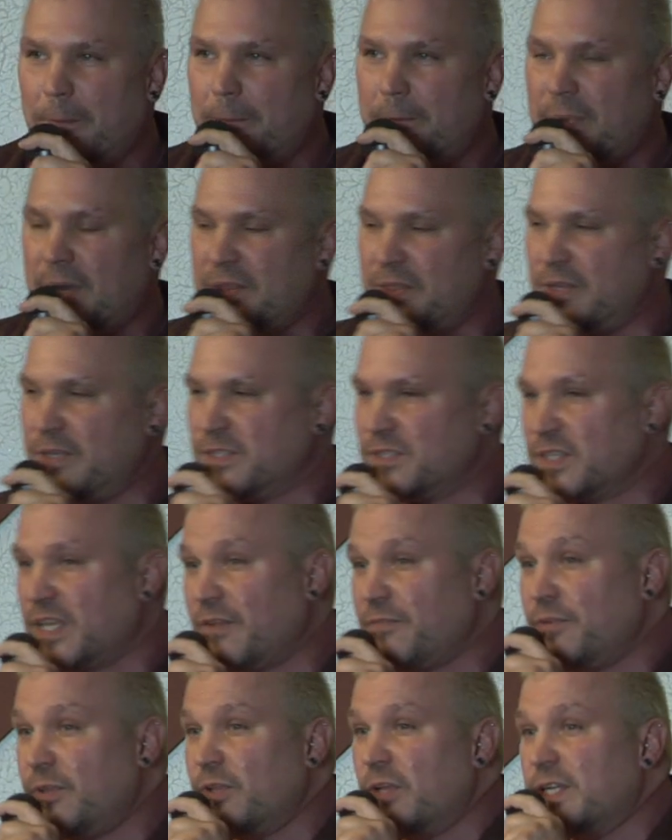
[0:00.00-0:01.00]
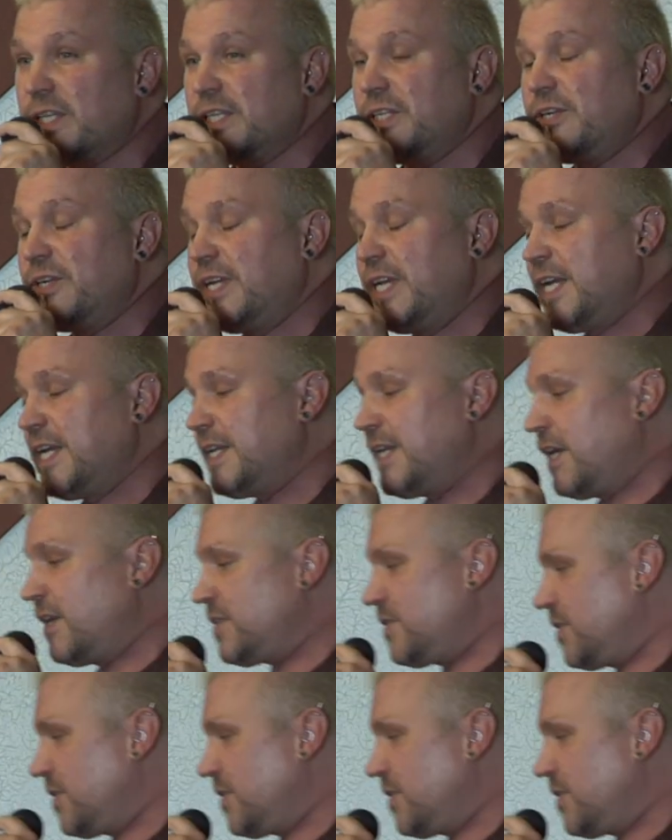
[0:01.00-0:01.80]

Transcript: But if you look in your handouts,